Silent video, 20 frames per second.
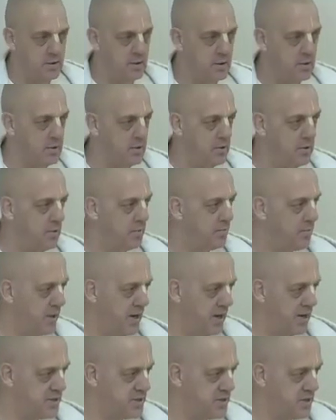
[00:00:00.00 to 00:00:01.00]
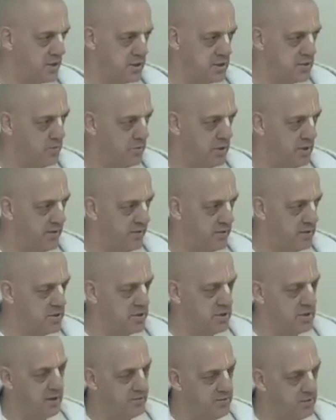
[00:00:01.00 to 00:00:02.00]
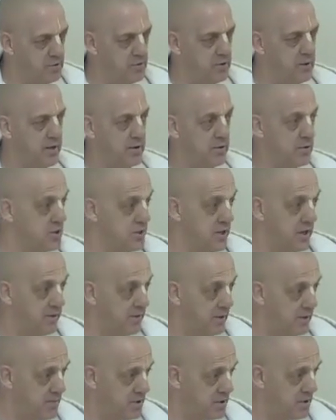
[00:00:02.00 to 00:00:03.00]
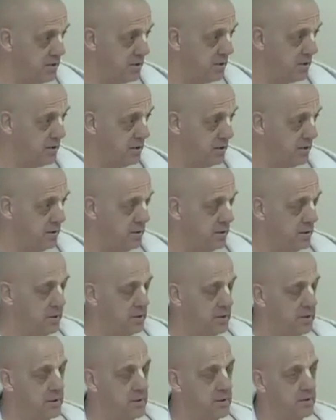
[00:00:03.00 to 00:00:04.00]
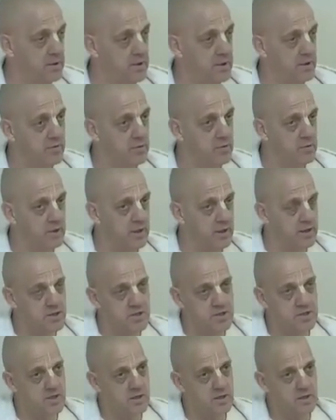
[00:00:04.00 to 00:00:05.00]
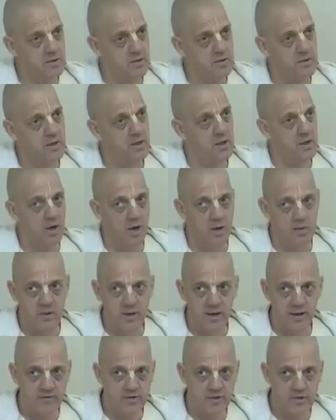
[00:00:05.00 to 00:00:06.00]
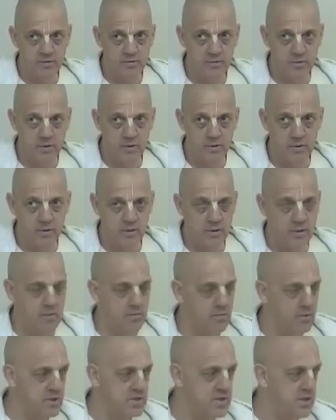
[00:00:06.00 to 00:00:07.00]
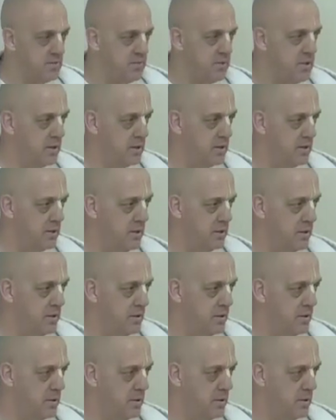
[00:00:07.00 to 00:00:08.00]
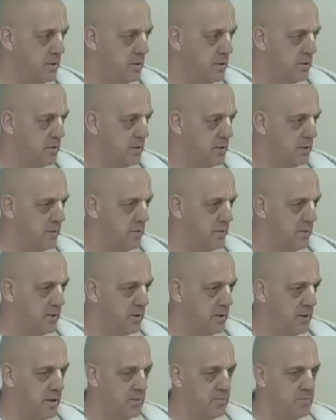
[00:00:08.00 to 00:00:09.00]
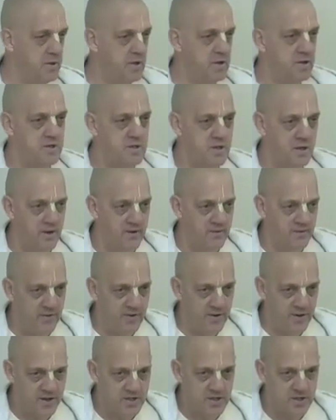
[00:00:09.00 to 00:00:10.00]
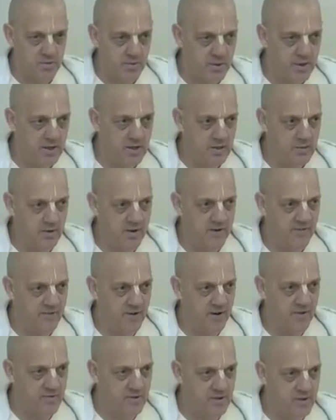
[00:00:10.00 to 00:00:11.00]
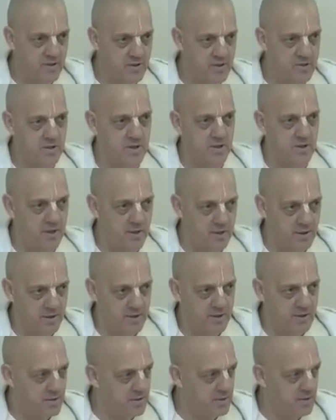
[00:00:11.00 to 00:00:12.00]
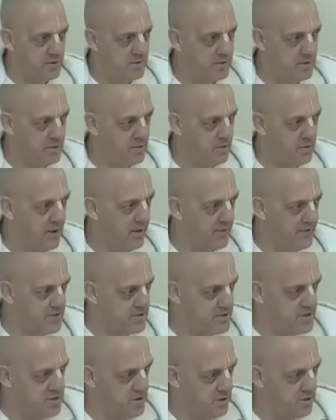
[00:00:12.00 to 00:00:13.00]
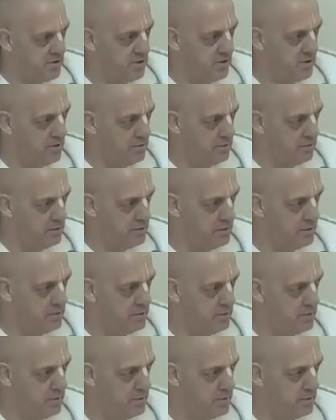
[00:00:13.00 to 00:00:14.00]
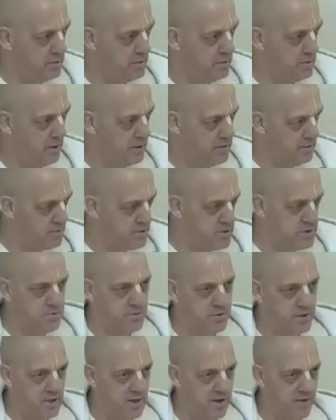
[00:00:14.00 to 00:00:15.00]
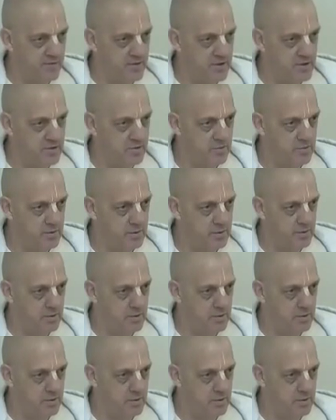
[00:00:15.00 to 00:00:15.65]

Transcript: Or brass deities or whatever. So you have to look at it, or Shalagram Shila. You have to look at it. It's just like, I want to have children. What does that mean? It means for the next 20, 25 years, your life is on hold, and you're just looking after children.